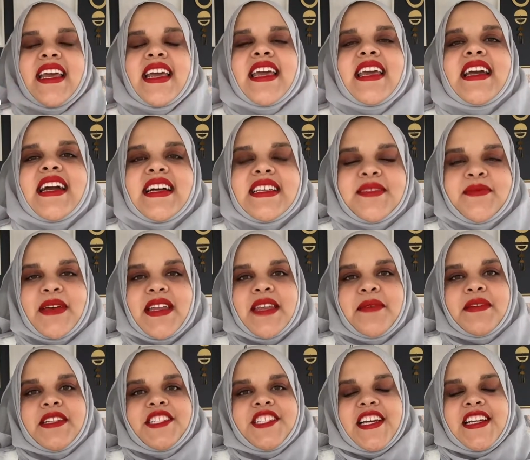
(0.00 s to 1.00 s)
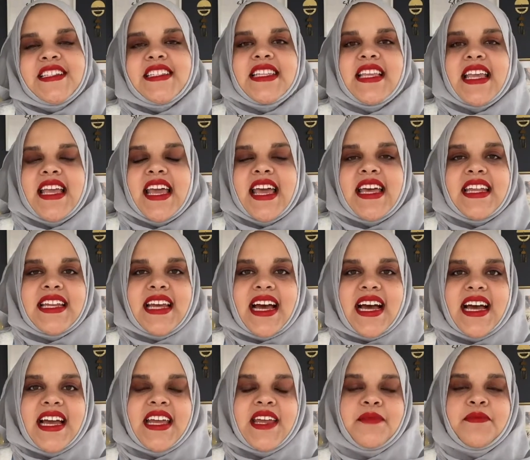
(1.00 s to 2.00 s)
Hey guys, my name is Chelsea and
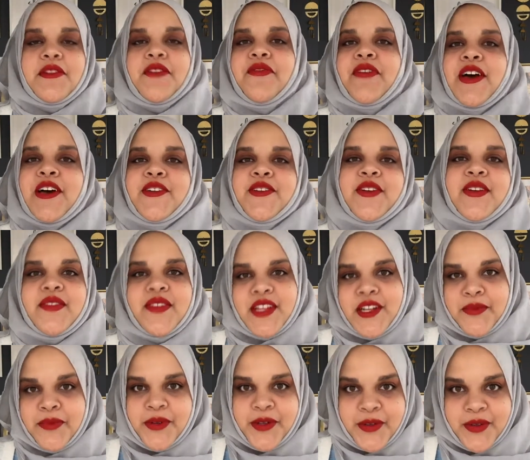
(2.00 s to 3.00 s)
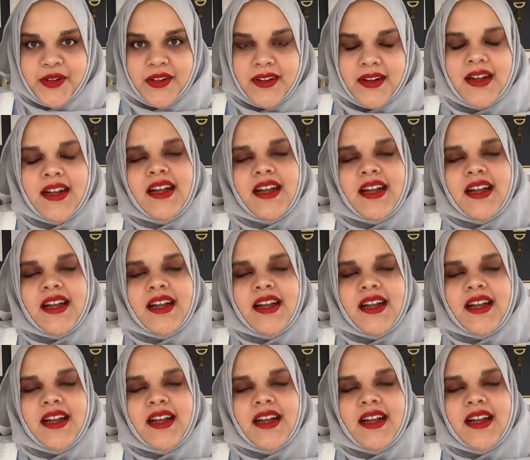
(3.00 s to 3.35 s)
I am the founder of Hennapreneur.